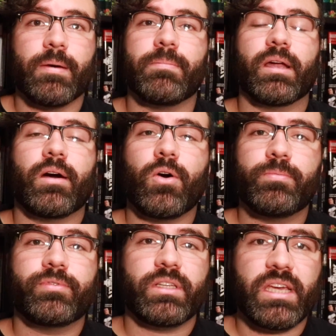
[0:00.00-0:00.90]
but
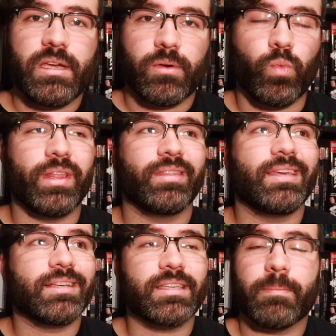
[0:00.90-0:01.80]
hopefully when
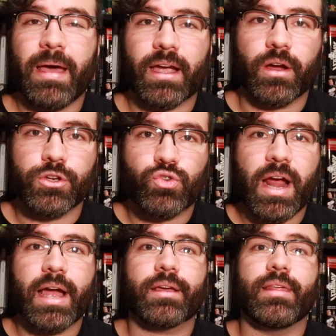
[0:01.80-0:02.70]
things get back on
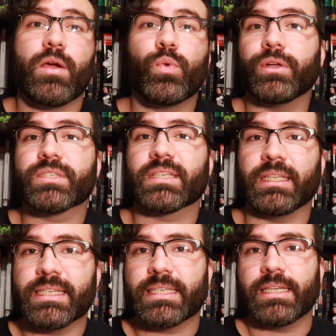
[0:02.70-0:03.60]
track, they will
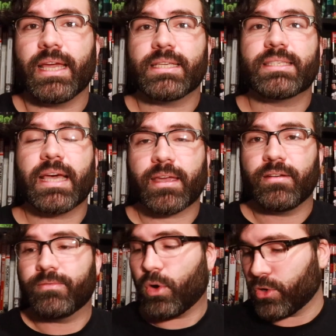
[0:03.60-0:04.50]
solicit a second
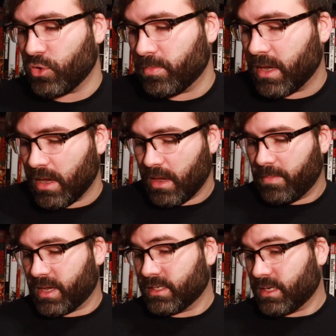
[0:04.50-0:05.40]
volume,
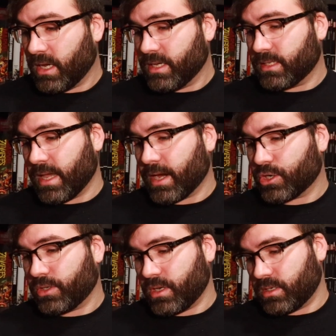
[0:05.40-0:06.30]
because it does
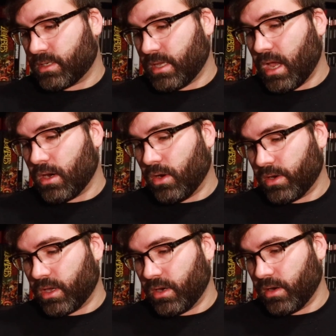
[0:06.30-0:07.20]
actually state
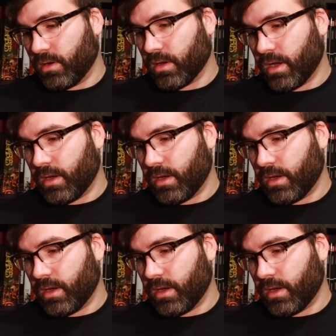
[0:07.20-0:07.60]
on here,